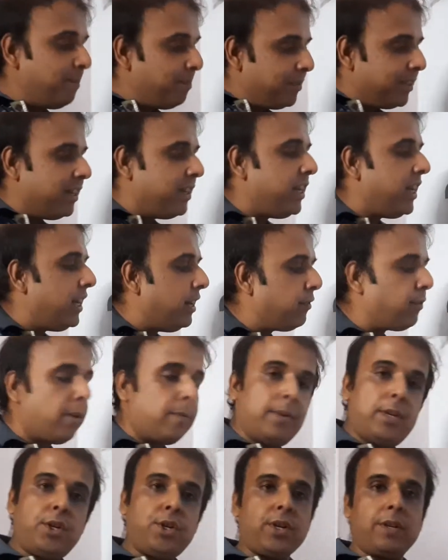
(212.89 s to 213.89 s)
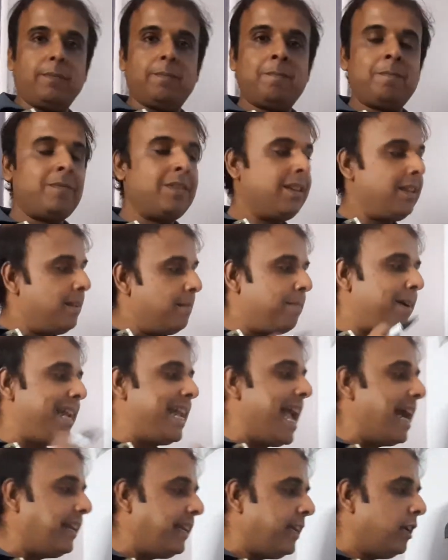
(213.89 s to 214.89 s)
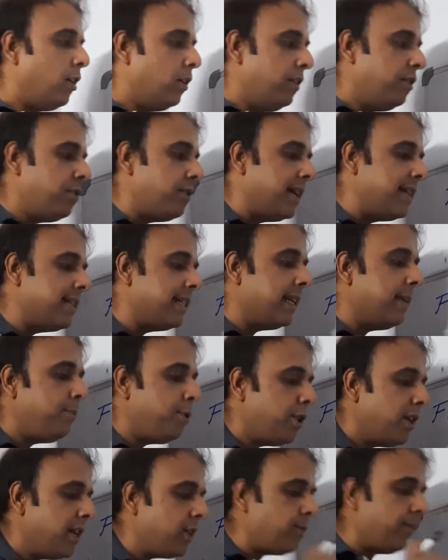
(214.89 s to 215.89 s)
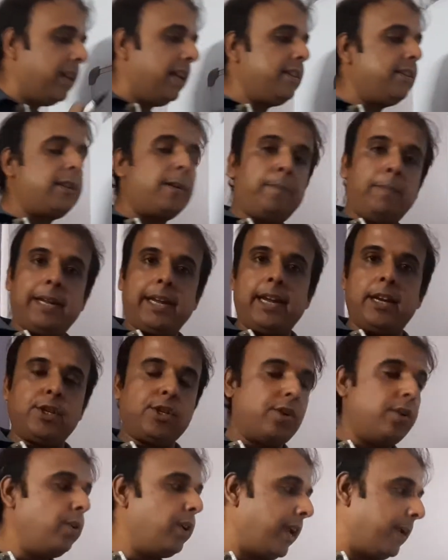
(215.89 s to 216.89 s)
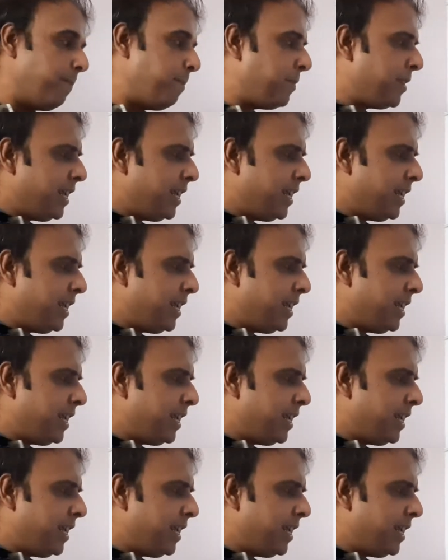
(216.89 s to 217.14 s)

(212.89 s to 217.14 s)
The DNA formation by acting on transcription as well as replication, okay?